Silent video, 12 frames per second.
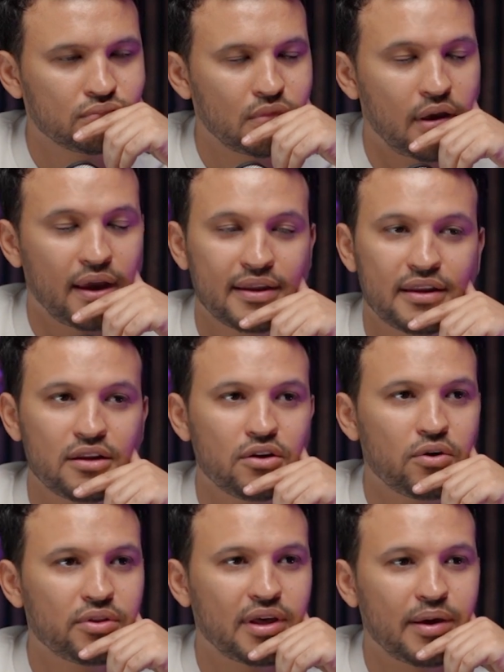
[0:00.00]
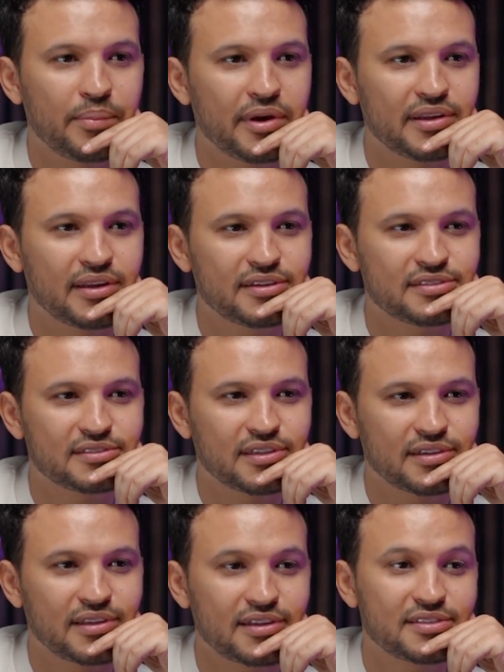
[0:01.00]
I didn't know that, man.
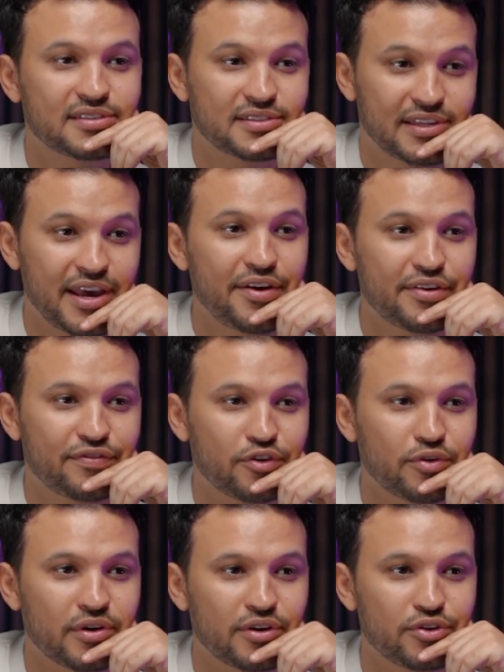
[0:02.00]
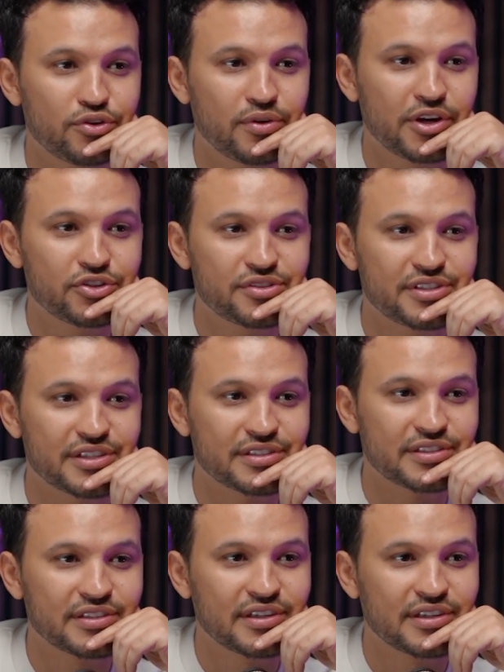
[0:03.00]
That's scary for new agencies.